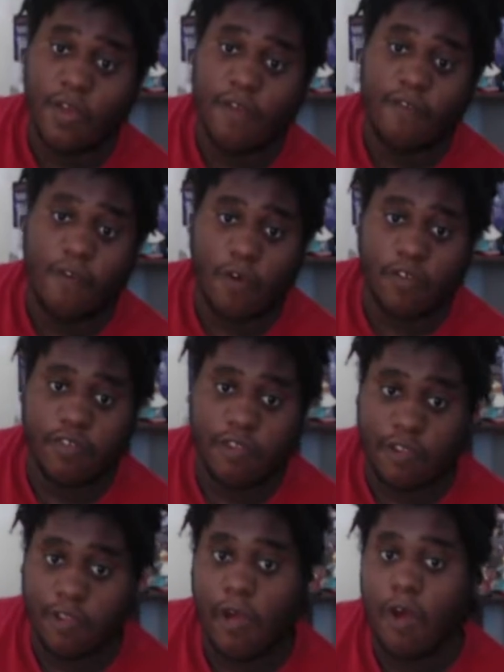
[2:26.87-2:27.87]
for as
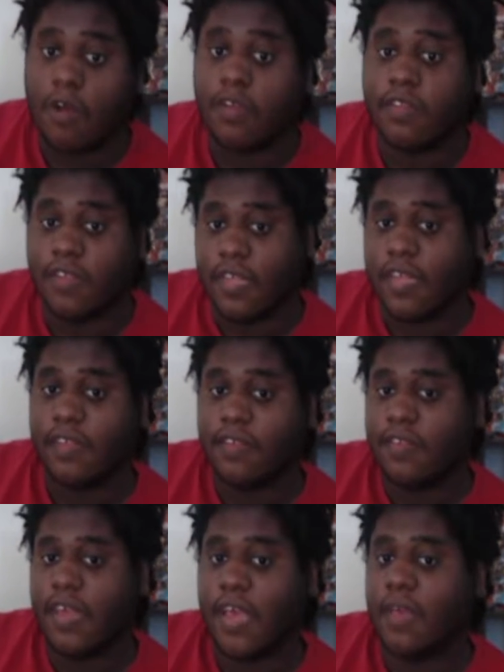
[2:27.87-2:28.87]
long as
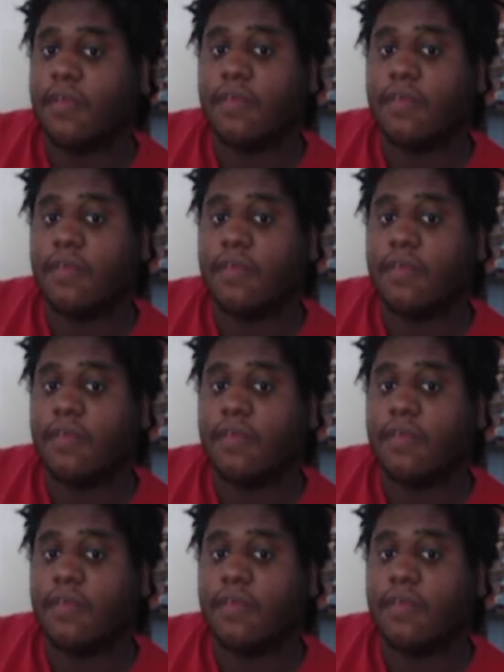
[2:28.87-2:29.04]
Intet